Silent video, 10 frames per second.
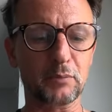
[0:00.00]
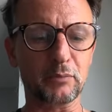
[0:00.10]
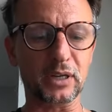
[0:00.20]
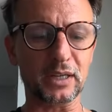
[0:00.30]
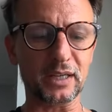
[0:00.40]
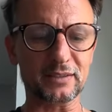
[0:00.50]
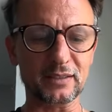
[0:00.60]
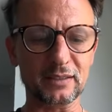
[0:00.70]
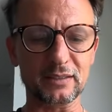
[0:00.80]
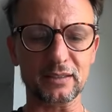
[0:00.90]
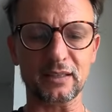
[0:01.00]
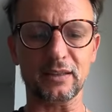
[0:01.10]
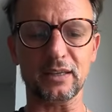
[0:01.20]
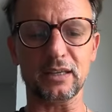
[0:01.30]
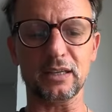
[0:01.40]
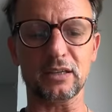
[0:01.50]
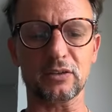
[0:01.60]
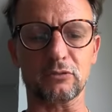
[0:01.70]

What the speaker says: But it's in the